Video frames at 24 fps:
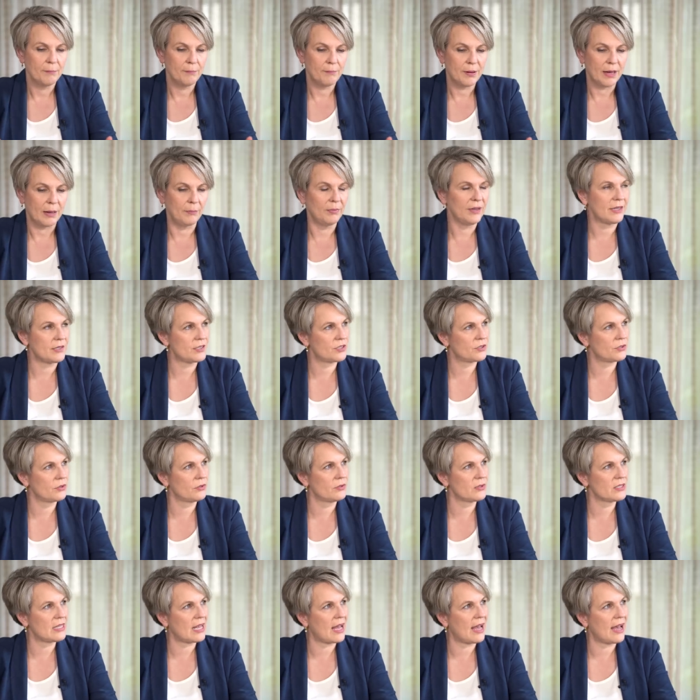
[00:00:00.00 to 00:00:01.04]
public
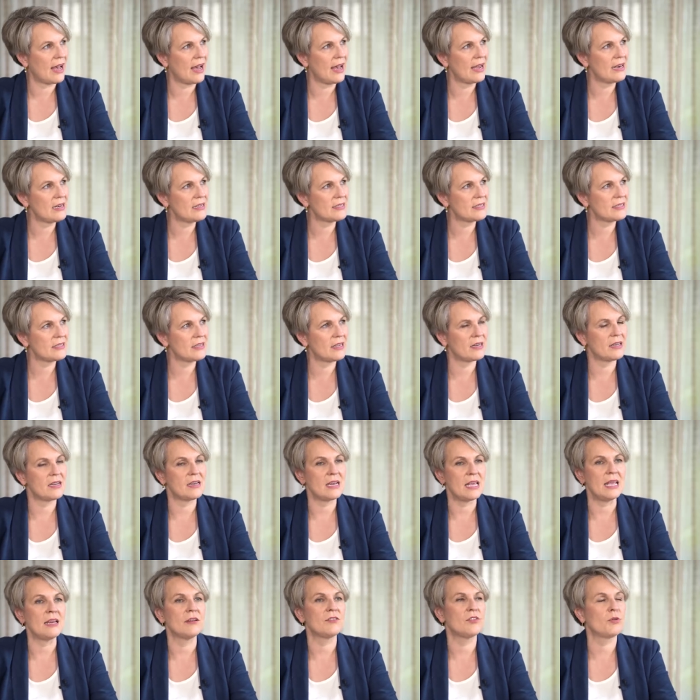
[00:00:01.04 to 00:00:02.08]
schools the hardest and
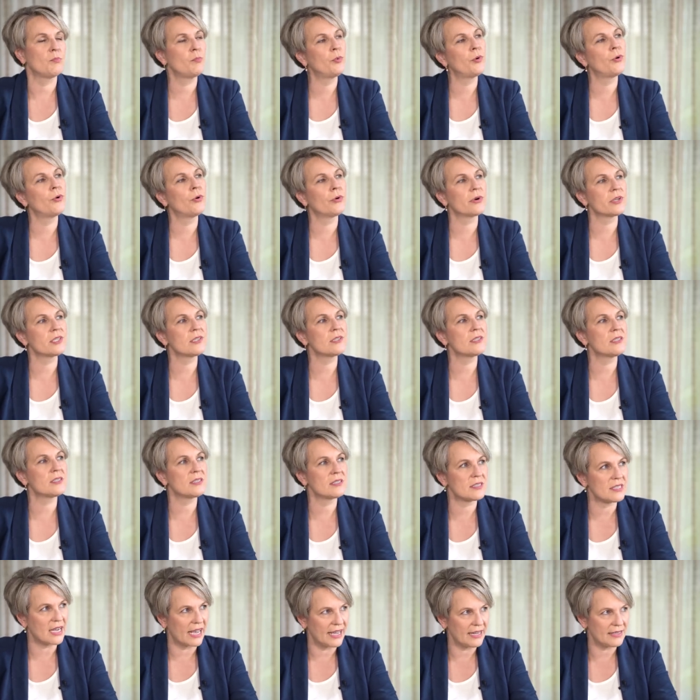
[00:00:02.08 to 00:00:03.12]
it hit the poorest
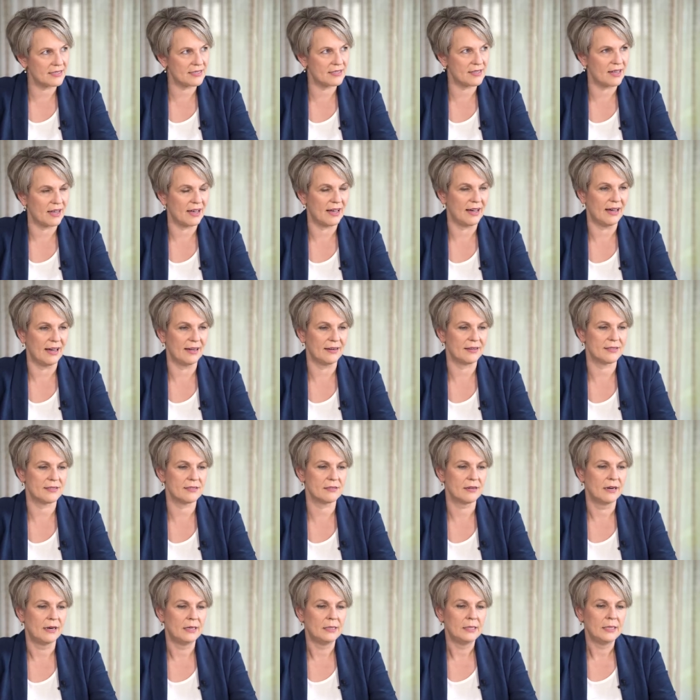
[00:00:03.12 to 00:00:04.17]
states the mm, hardest.
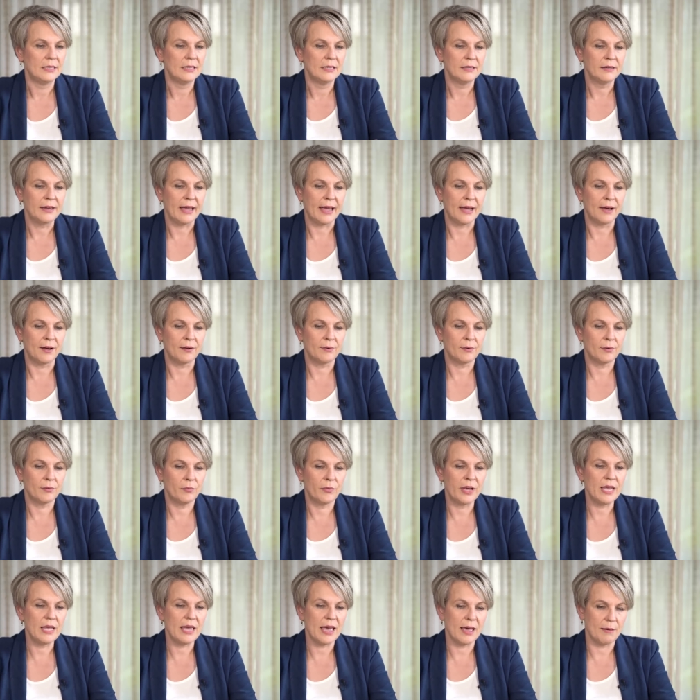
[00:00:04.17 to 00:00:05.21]
Mm. Now,
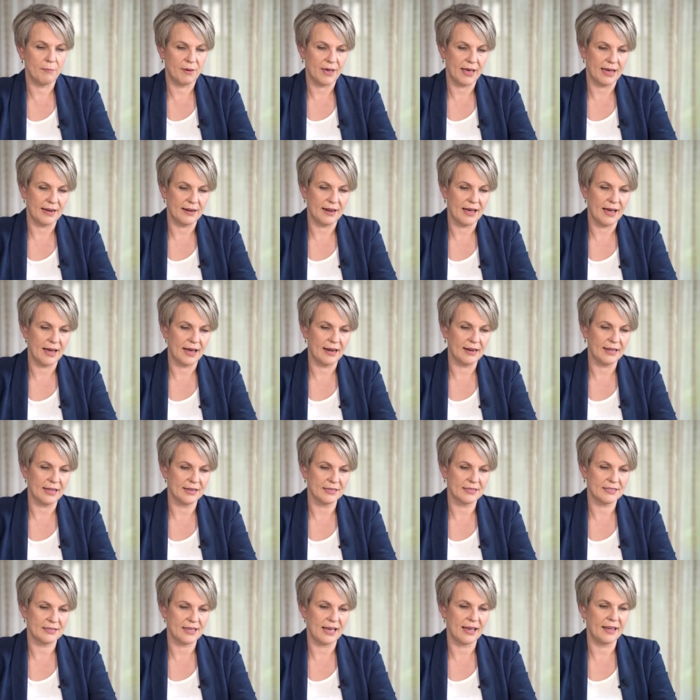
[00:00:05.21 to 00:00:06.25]
we campaigned hard
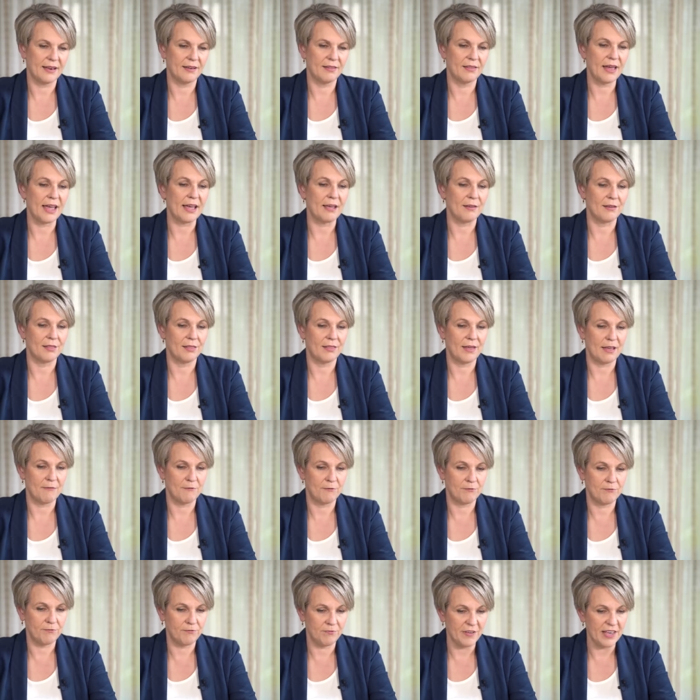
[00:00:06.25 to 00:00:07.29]
against that. They, they
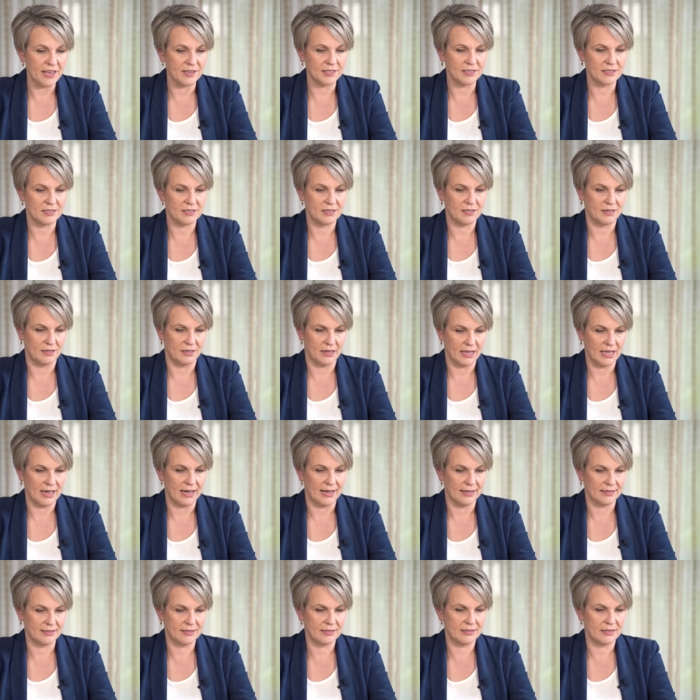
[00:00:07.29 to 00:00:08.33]
fixed the
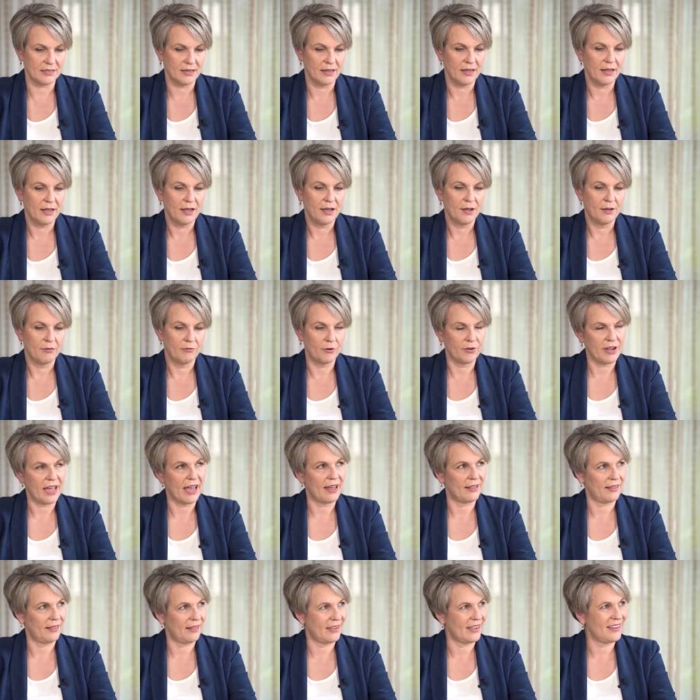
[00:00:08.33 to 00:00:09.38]
cuts for
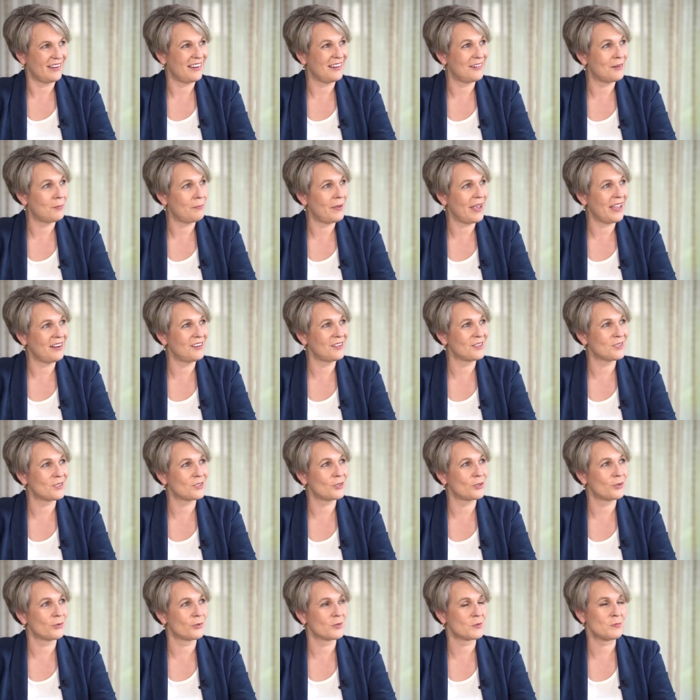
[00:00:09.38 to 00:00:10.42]
Catholic and independent
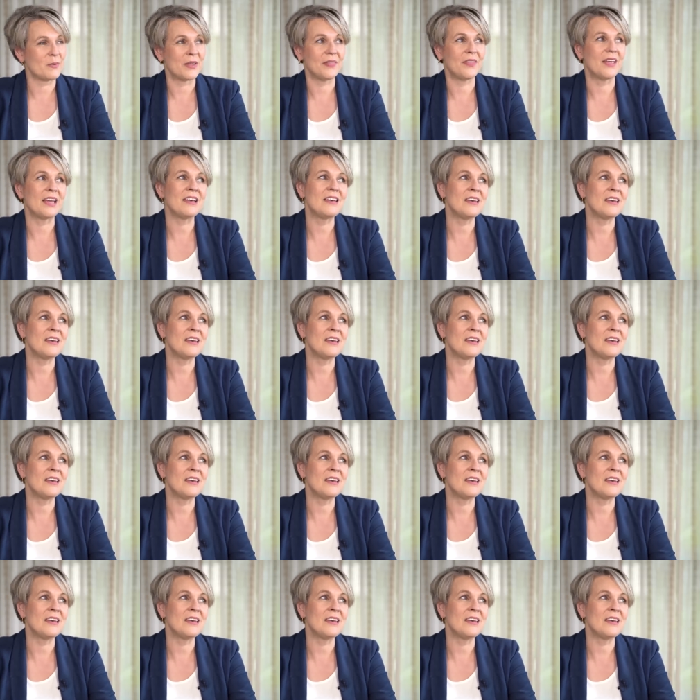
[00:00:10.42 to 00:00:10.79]
schools, but they